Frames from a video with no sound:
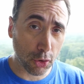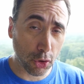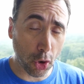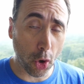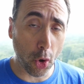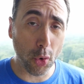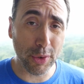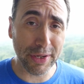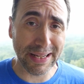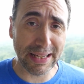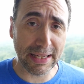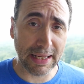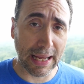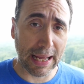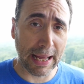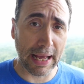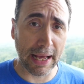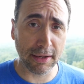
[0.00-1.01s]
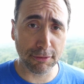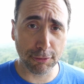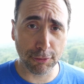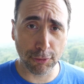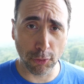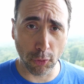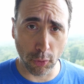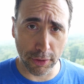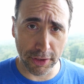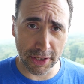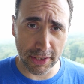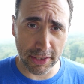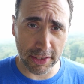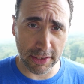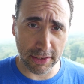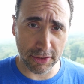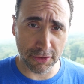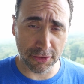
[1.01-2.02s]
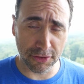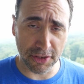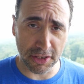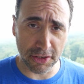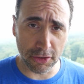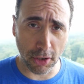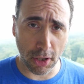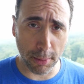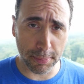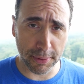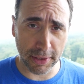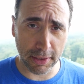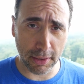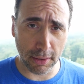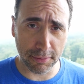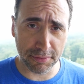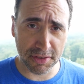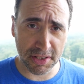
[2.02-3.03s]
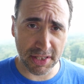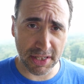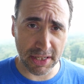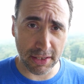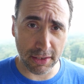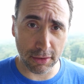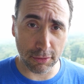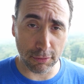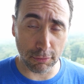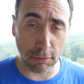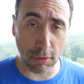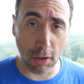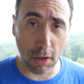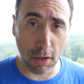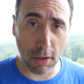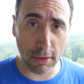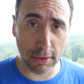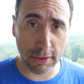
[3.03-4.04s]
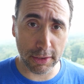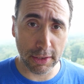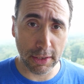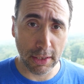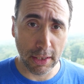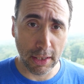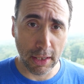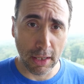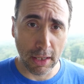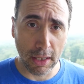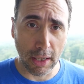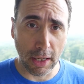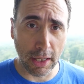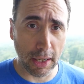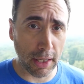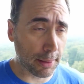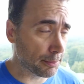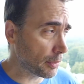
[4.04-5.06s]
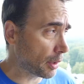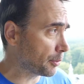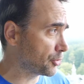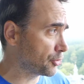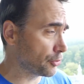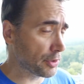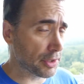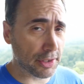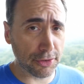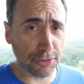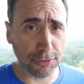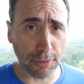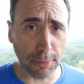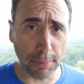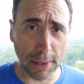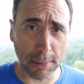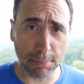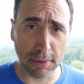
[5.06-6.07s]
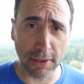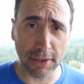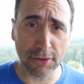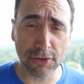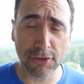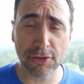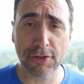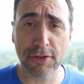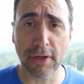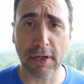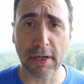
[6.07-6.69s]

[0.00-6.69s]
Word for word: Coding at 40 is the topic of today's vlog. Um, I'm shooting this from my place.